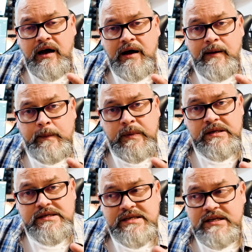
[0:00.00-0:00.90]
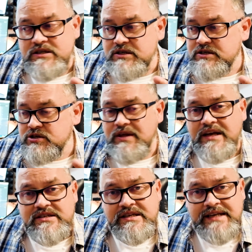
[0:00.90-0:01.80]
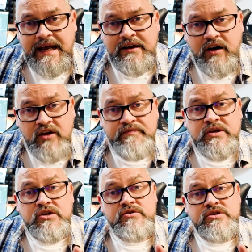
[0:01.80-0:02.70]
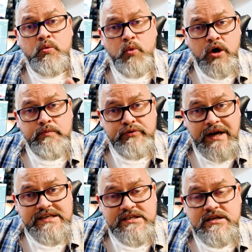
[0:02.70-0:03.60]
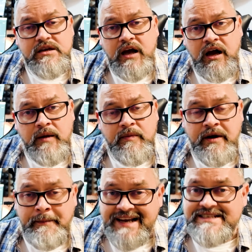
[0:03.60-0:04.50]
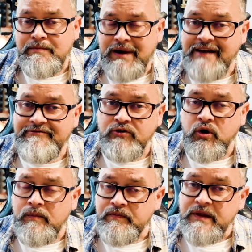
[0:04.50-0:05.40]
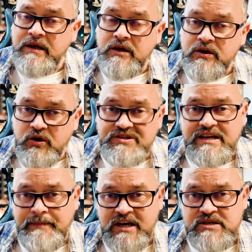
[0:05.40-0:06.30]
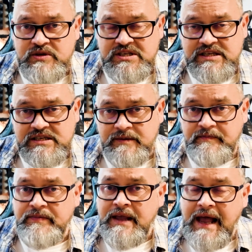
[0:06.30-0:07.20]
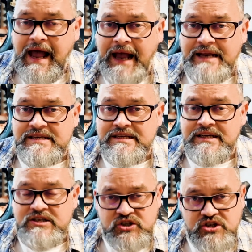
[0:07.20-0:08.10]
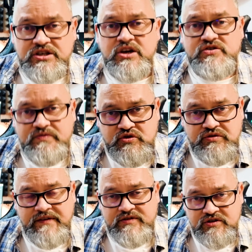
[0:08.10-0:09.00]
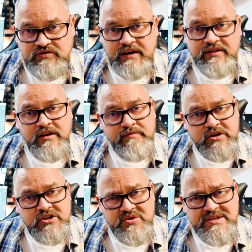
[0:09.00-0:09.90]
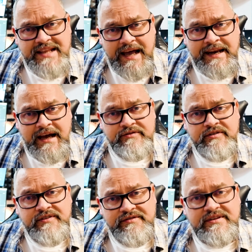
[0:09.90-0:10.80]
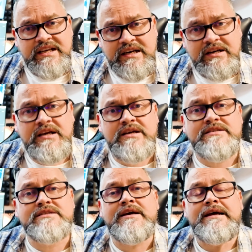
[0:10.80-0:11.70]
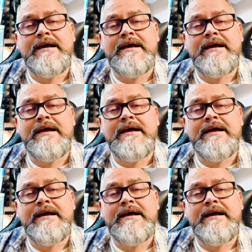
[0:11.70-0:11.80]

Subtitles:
But since 2010, I've been using WordPress, an amazing platform, content management system, and it just goes from strength to strength. And I've been using that now for 15 years.